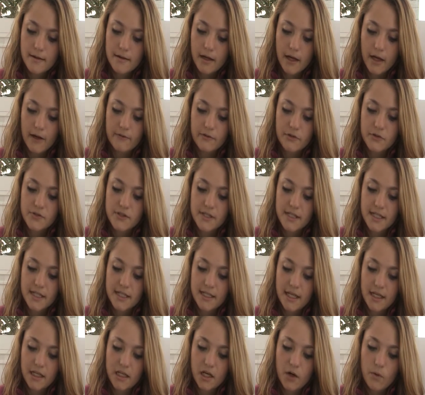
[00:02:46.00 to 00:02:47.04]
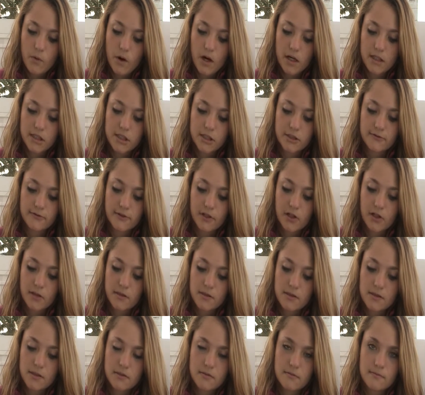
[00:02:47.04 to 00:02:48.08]
Have you seen any
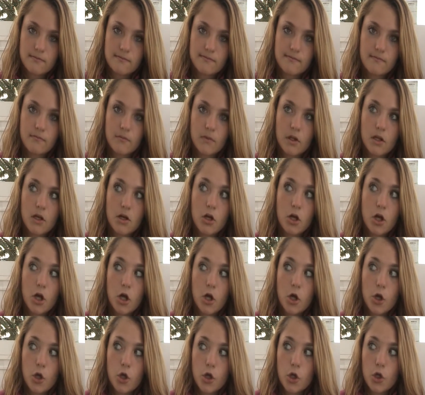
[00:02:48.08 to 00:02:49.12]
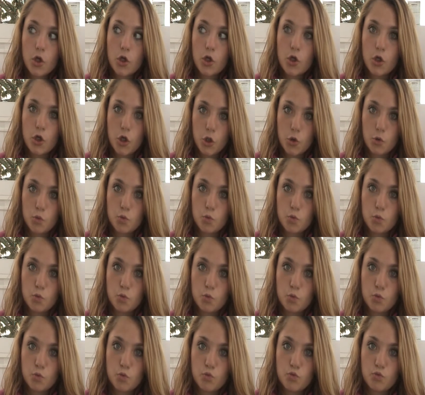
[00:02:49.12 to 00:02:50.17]
waterfalls? No.
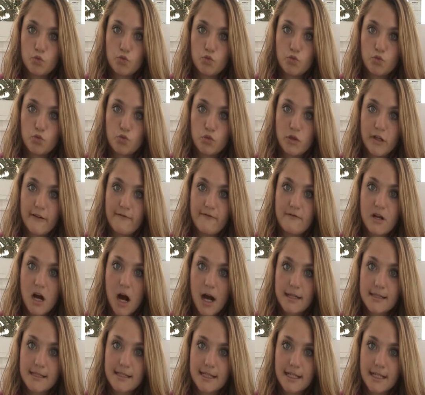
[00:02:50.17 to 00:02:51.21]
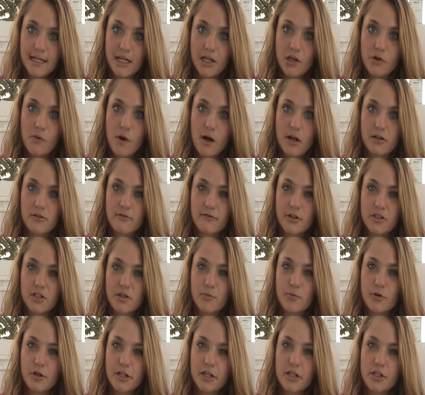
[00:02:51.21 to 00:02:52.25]
I have not seen any waterfalls.
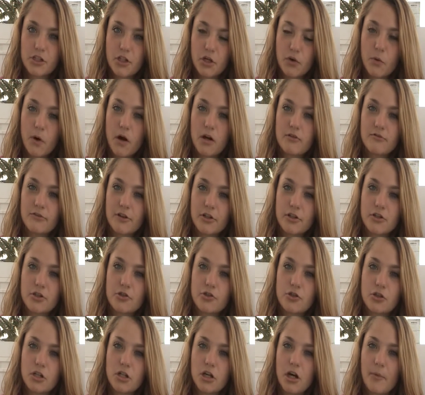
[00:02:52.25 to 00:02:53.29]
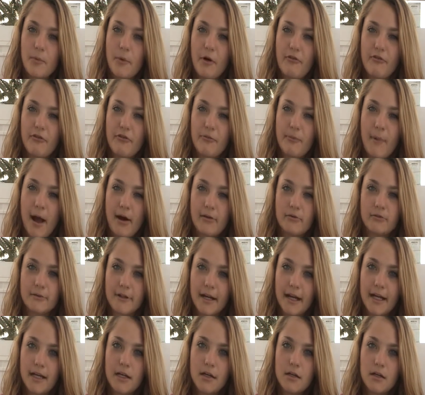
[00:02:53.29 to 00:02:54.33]
I'm pretty sure waterfalls usually come off of a mountain,
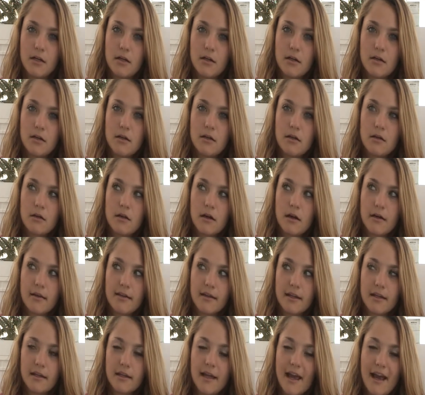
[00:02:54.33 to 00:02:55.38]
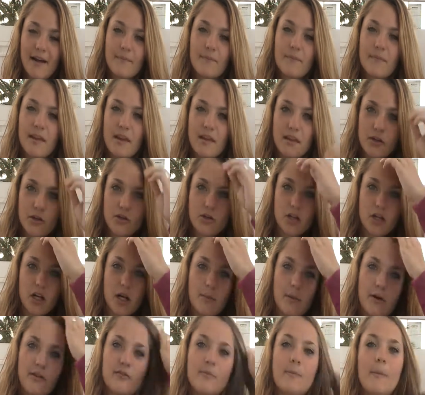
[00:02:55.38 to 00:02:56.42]
right? I think, yeah. They usually
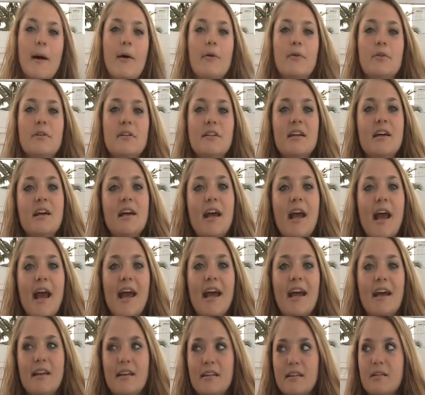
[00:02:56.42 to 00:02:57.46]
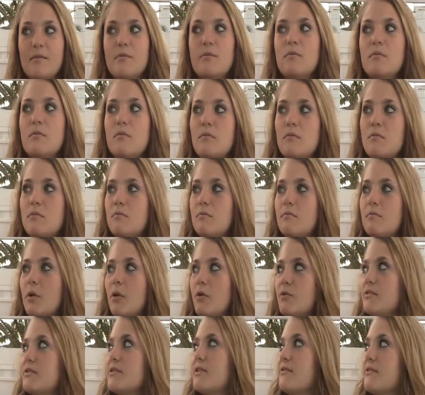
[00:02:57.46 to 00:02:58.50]
come off a mountain, and
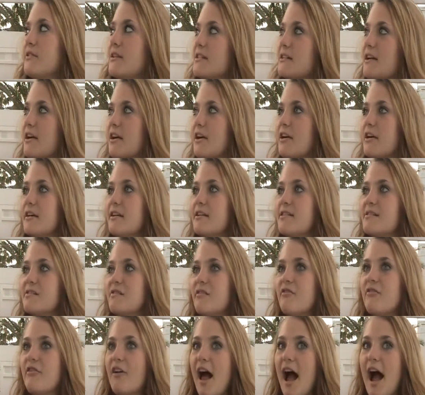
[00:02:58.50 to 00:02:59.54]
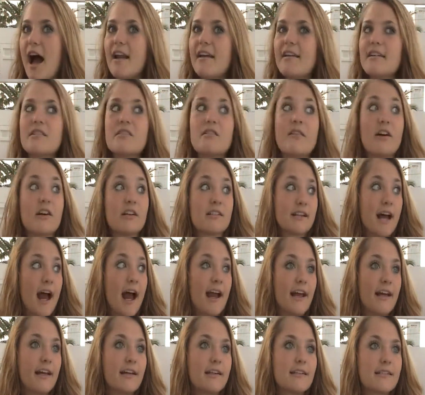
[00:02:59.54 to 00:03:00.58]
most of this area is flat as far as
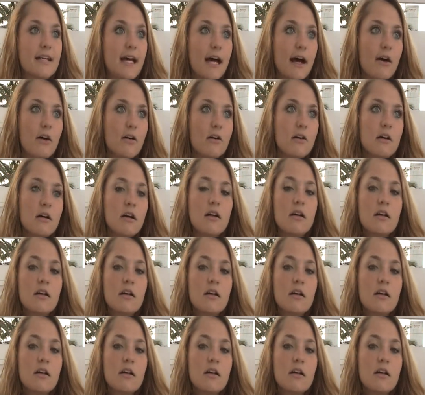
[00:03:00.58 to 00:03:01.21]
I can tell.